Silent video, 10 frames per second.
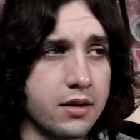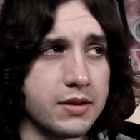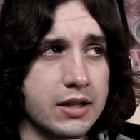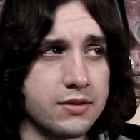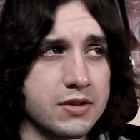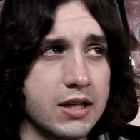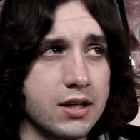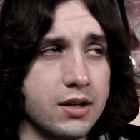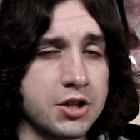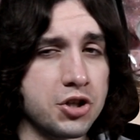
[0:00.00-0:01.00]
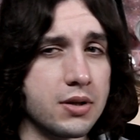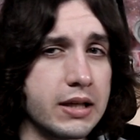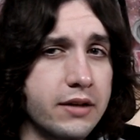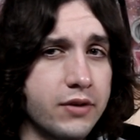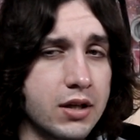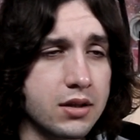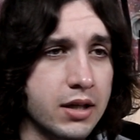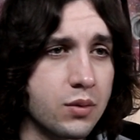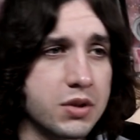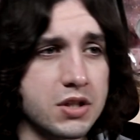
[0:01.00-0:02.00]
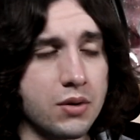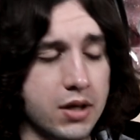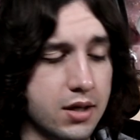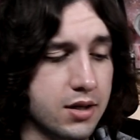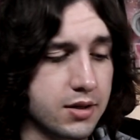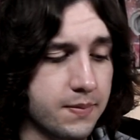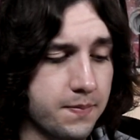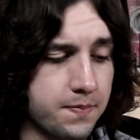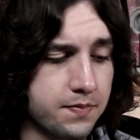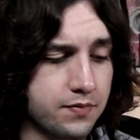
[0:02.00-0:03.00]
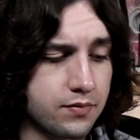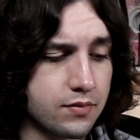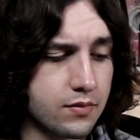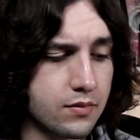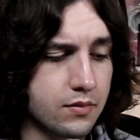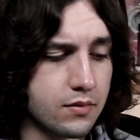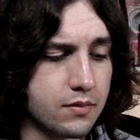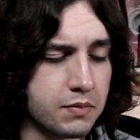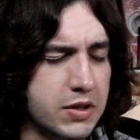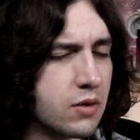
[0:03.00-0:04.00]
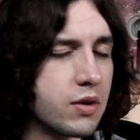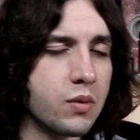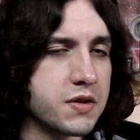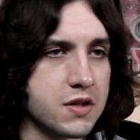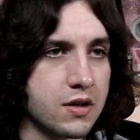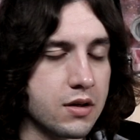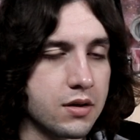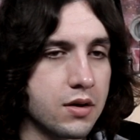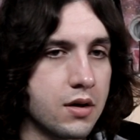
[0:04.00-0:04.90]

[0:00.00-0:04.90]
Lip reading: Then I was like, is she leaving? Like, what's going on? But no, it wasn't her.